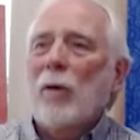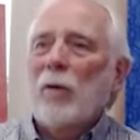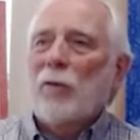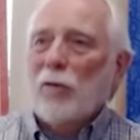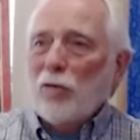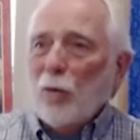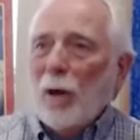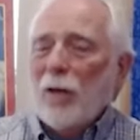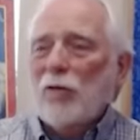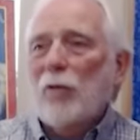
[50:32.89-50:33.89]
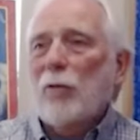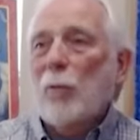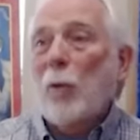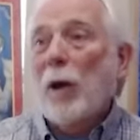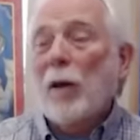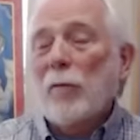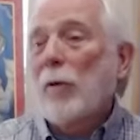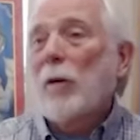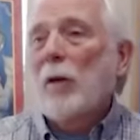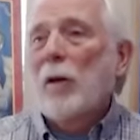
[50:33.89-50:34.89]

situations or whatever